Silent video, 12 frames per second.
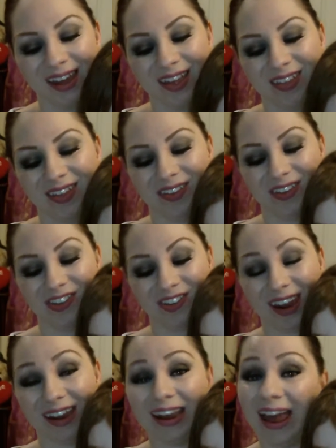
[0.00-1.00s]
In the
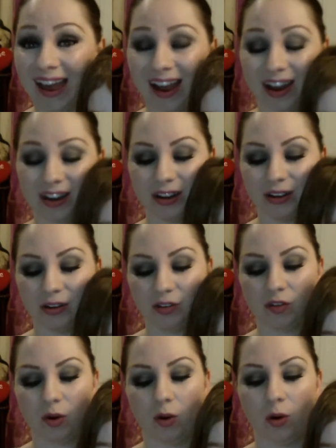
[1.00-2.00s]
shade Anna.
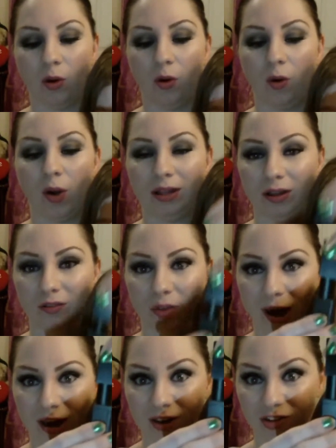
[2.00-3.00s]
So I love the
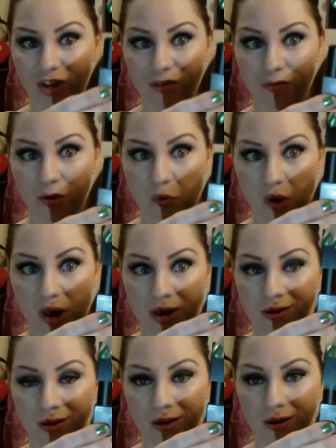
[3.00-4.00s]
packaging for one.
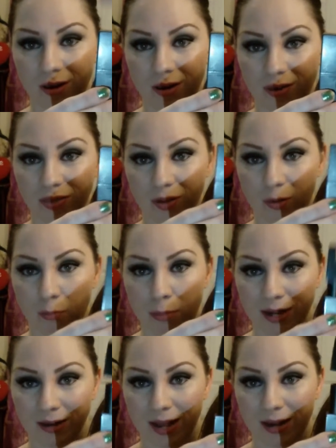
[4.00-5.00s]
The
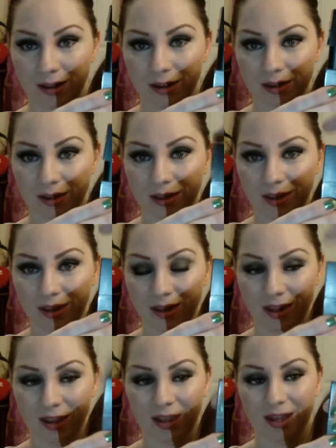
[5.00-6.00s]
magnetic,
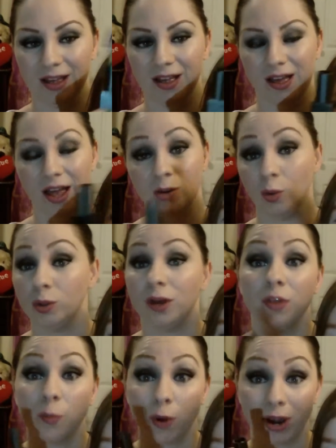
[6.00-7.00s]
I don't love the
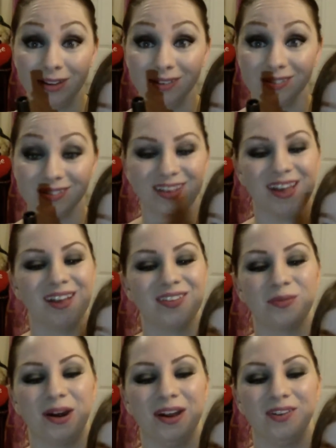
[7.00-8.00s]
price. That's
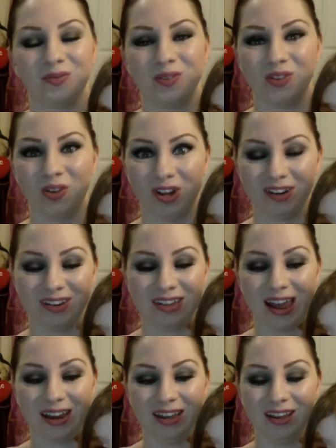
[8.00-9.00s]
why it took me so long to
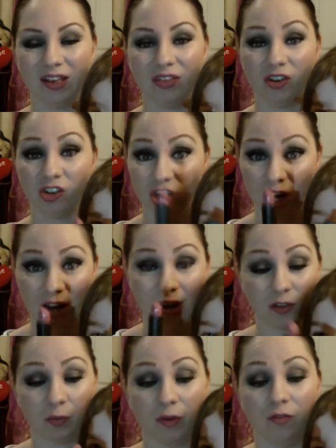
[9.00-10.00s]
get it. This shade has
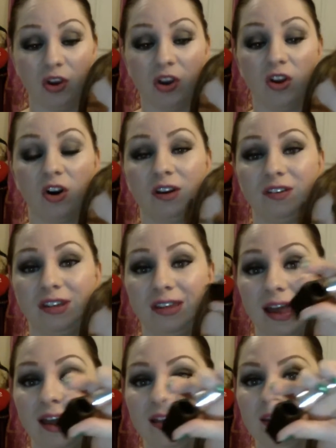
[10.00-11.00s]
been very hard to
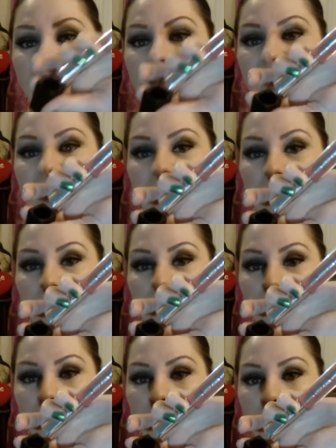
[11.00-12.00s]
get,
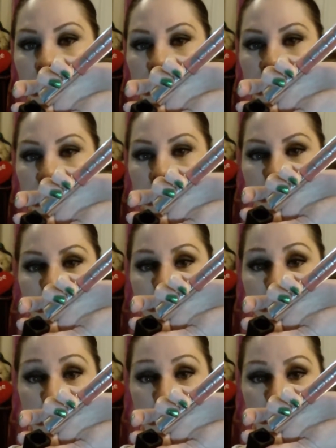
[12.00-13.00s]
but it's
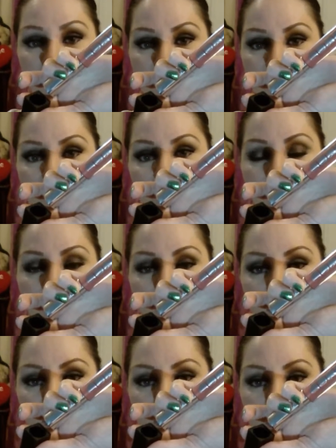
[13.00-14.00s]
gorgeous. I
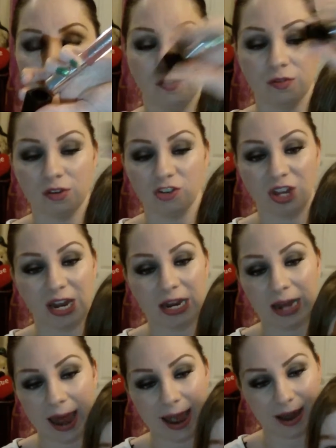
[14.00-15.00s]
absolutely love the shade
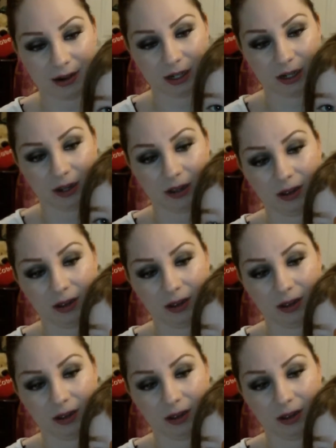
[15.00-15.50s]
Anna.